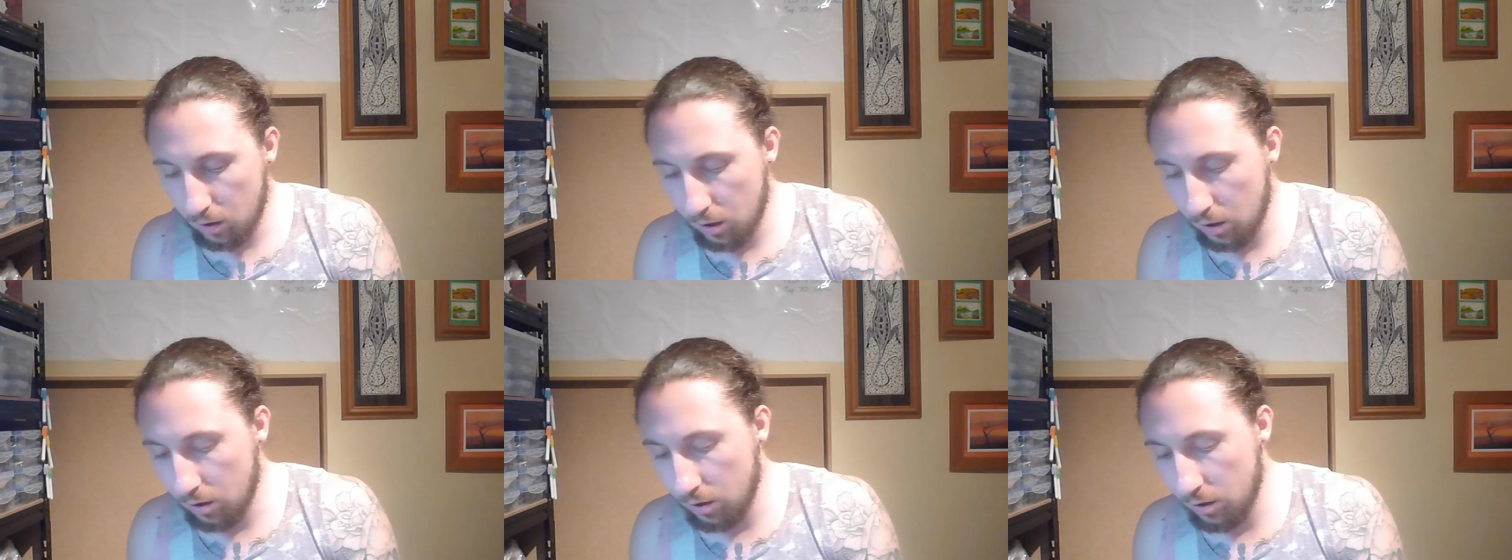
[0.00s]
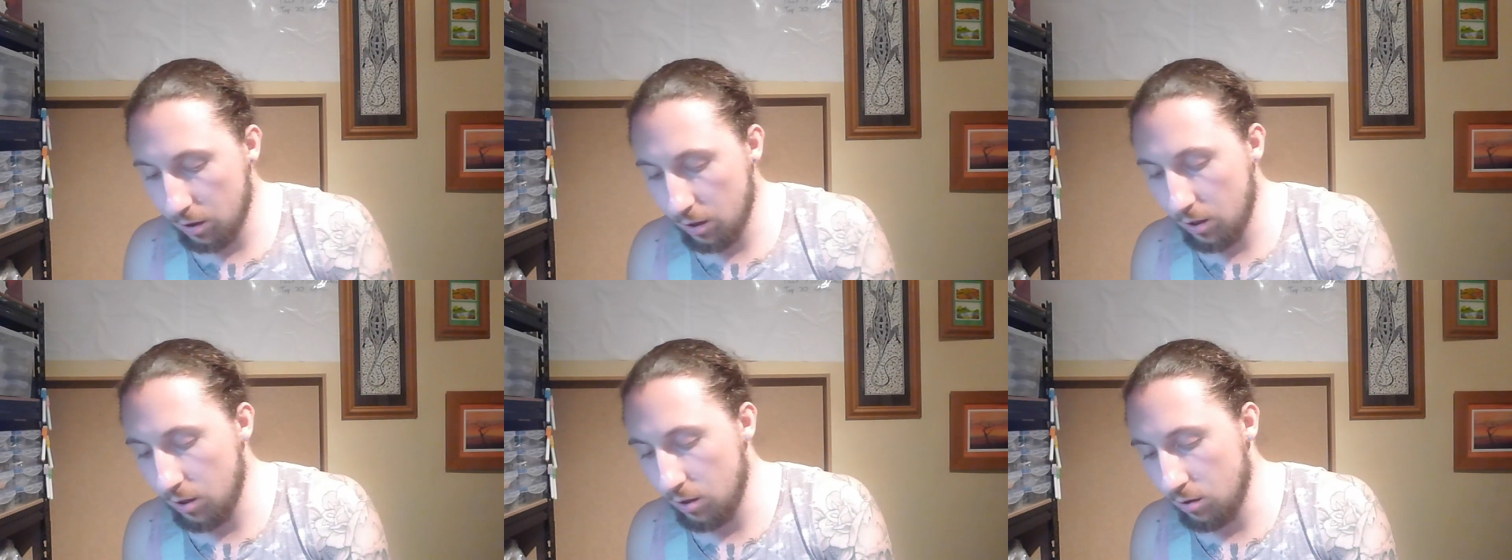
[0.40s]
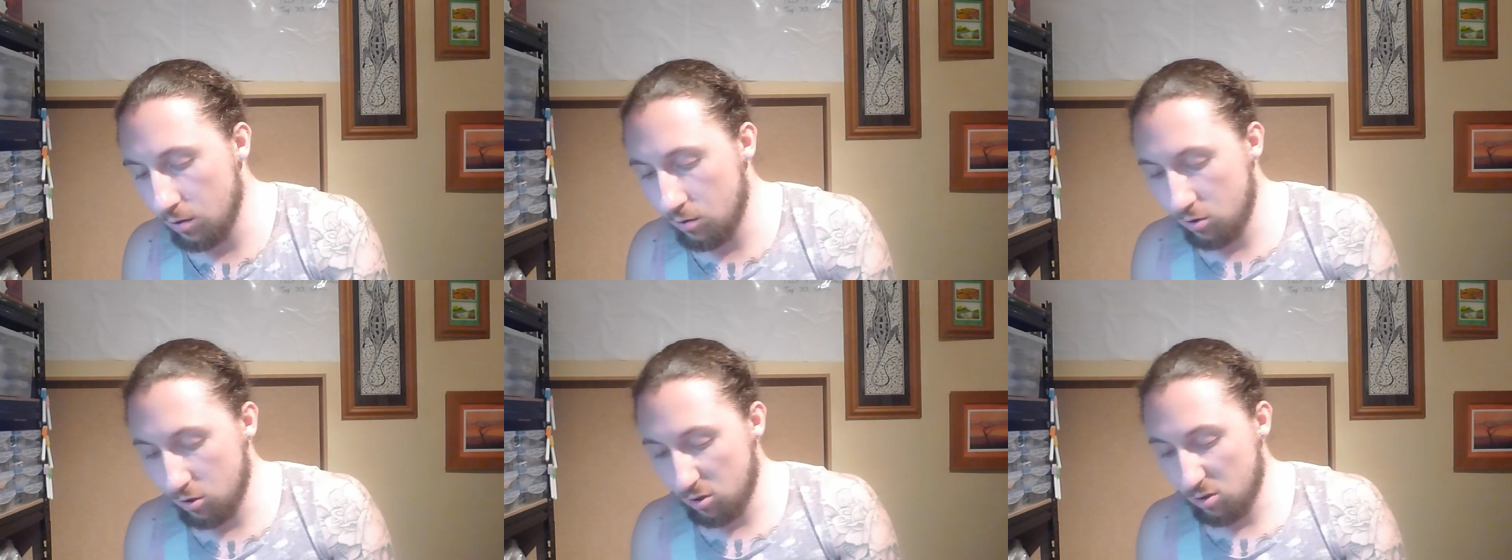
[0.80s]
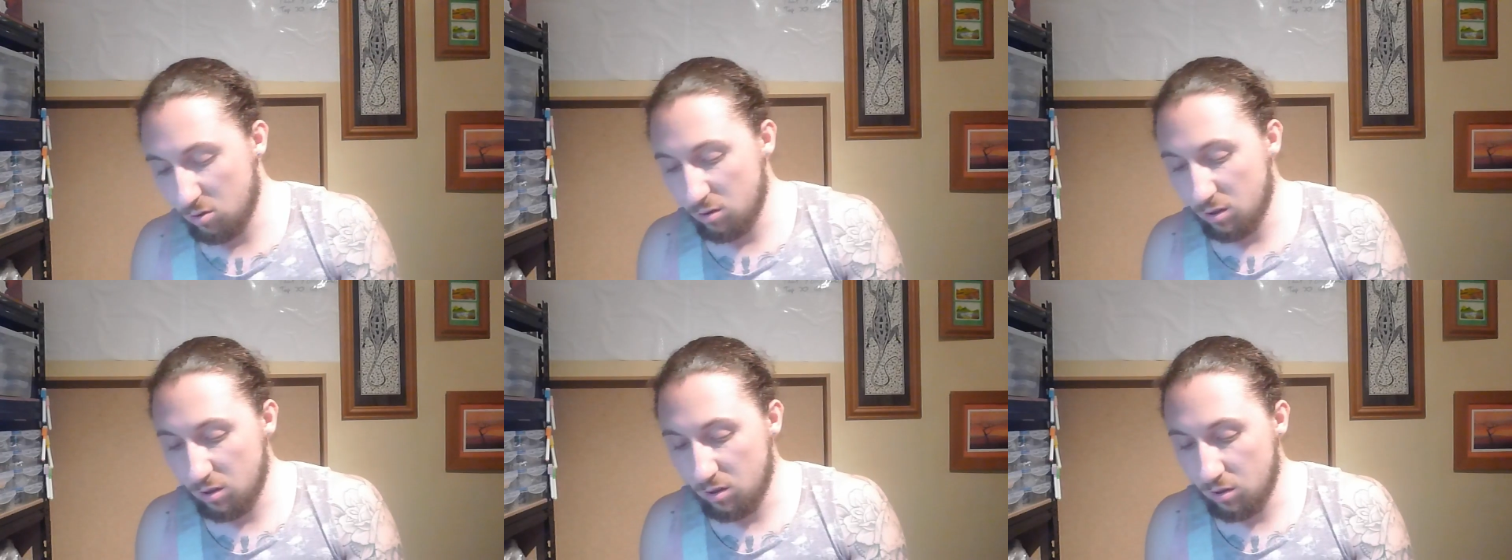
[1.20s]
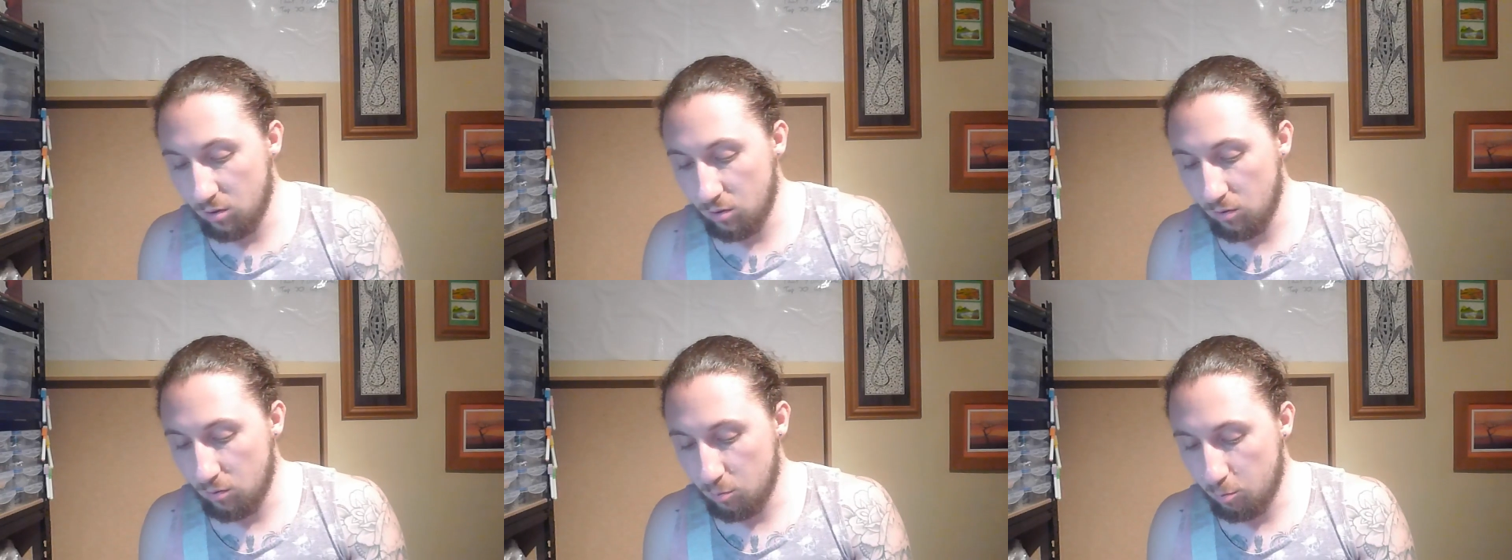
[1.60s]
I just tried
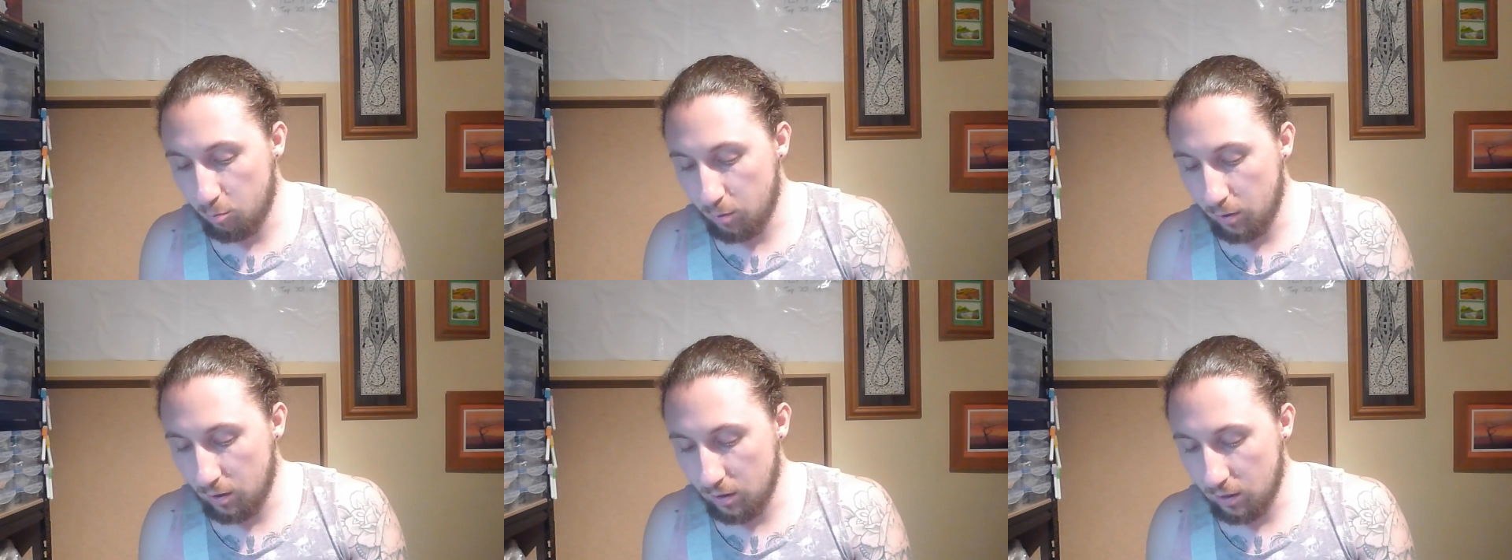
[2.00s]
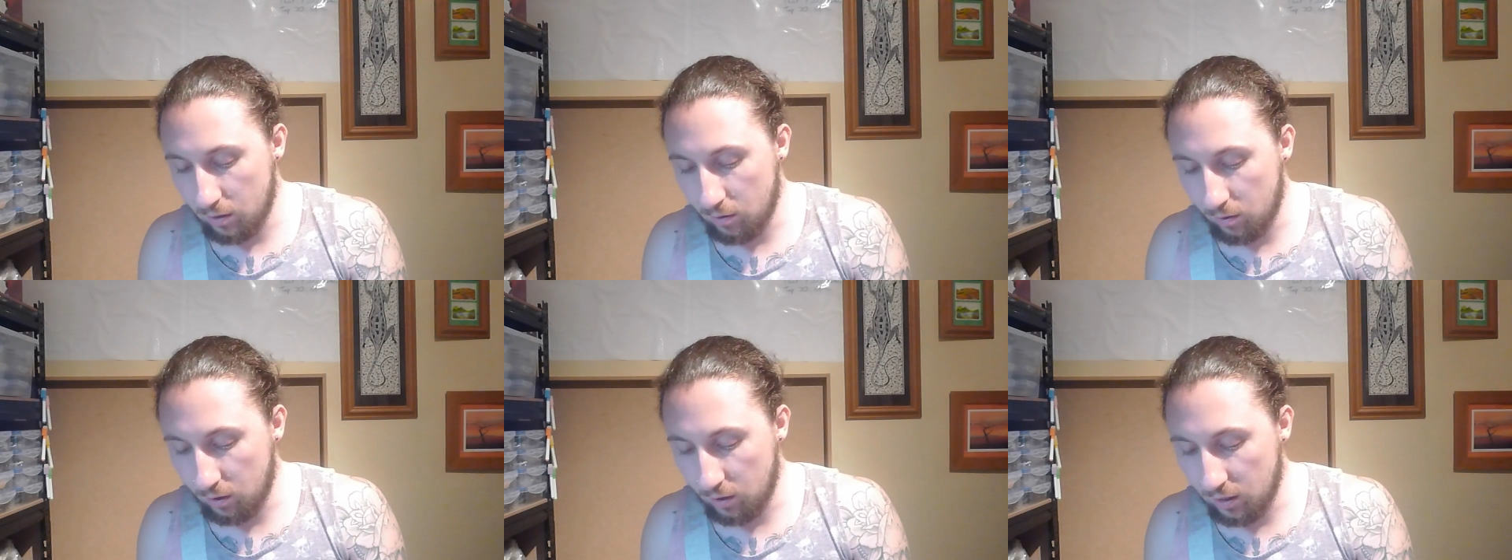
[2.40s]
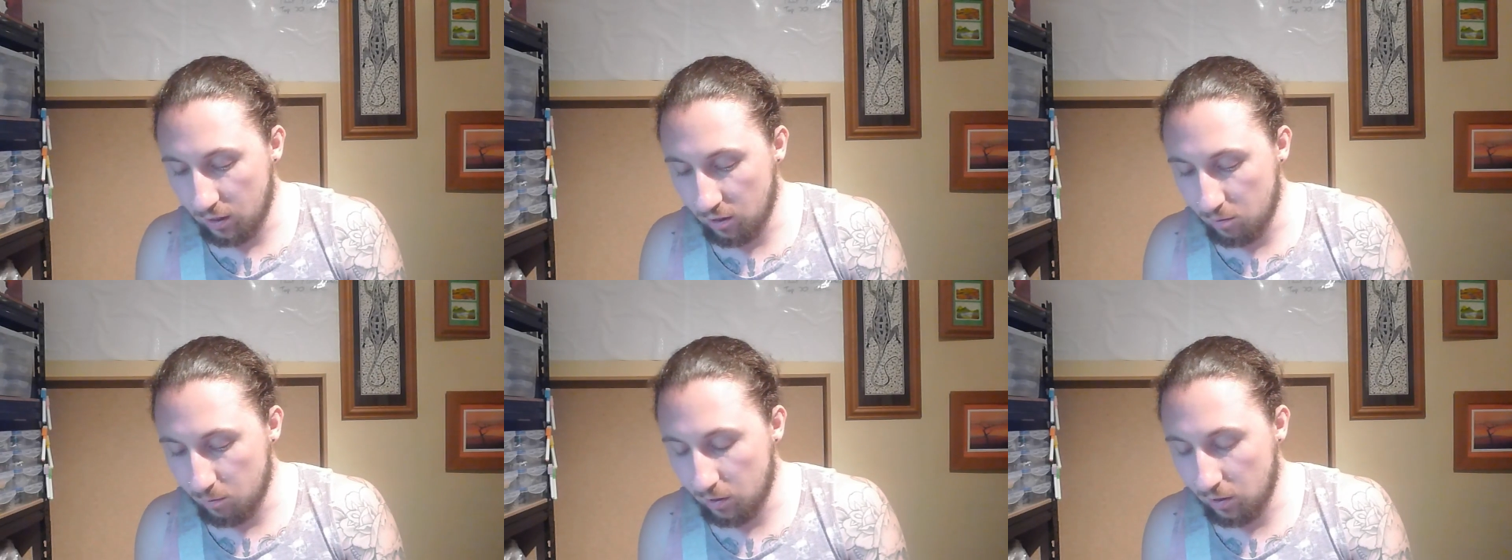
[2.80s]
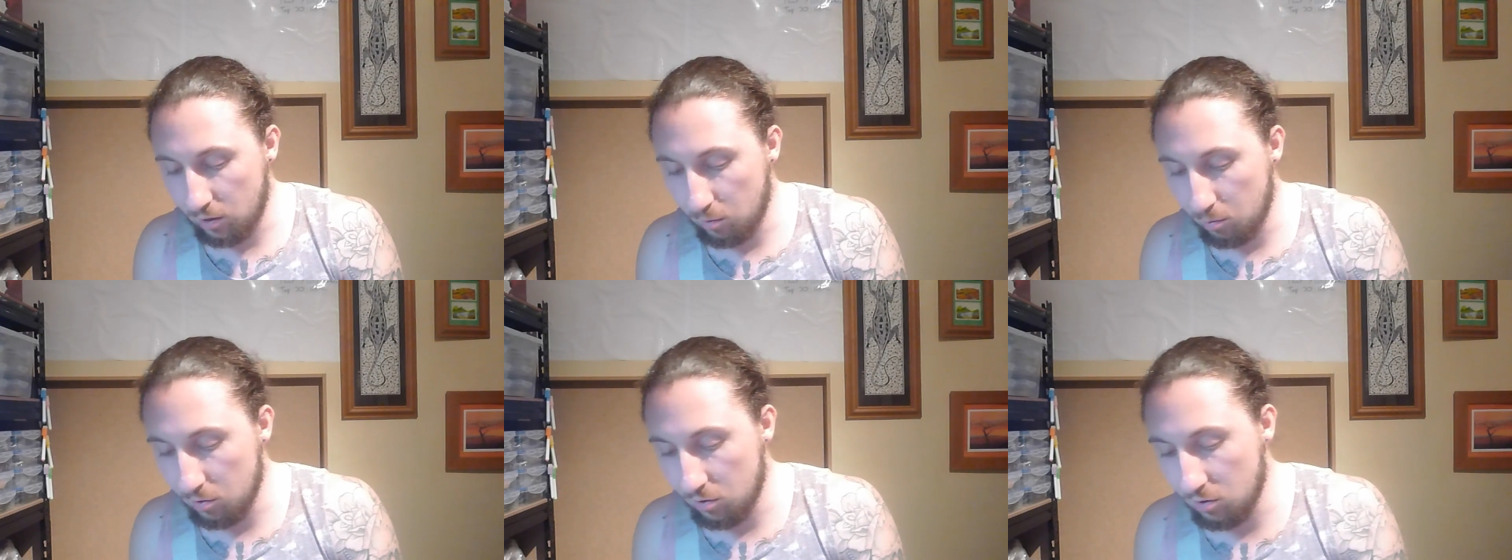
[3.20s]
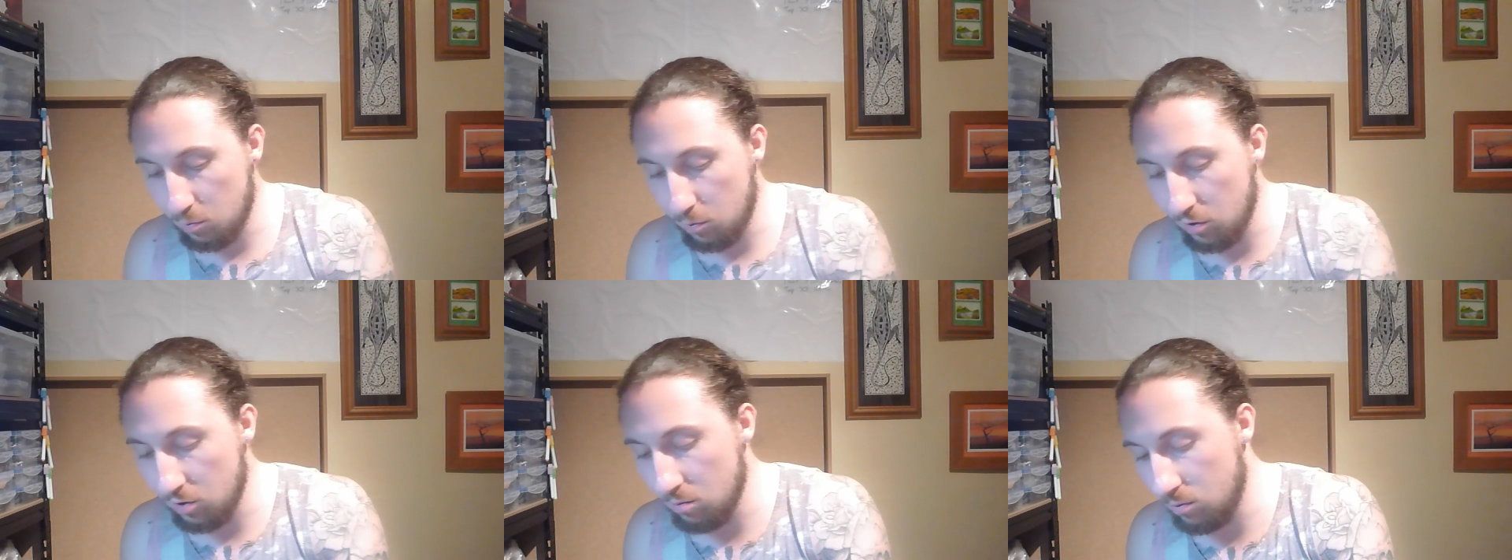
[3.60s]
to pin down and kill as many goblins as
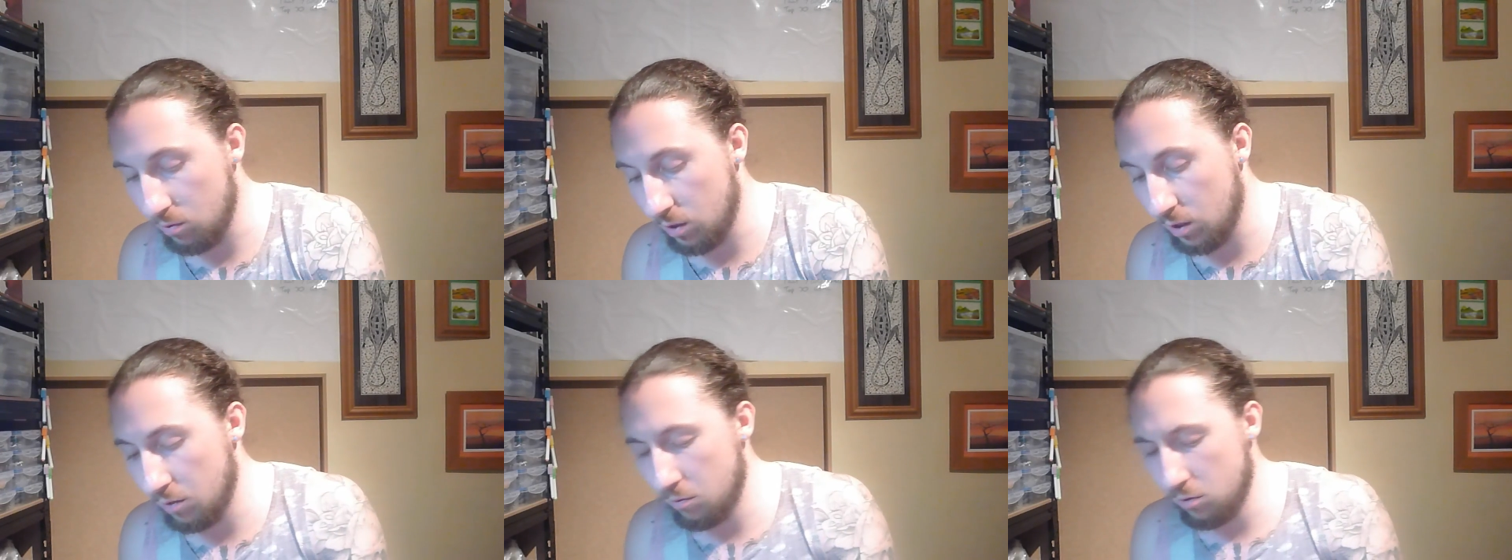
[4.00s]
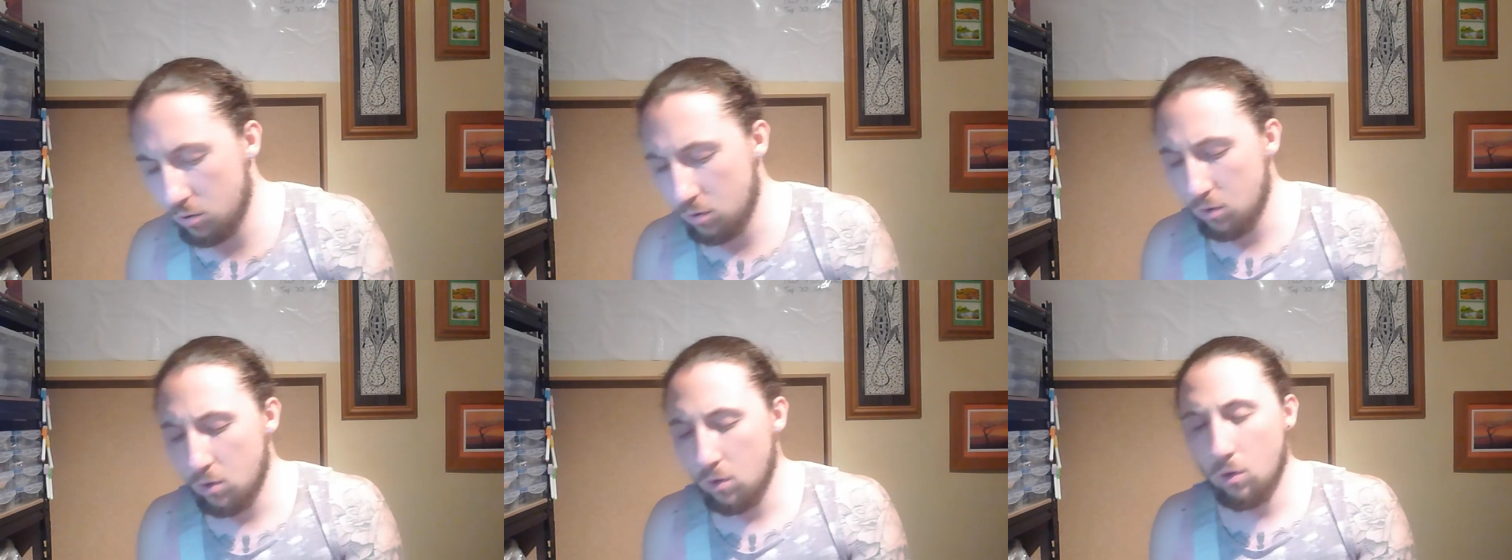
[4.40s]
possible, and I was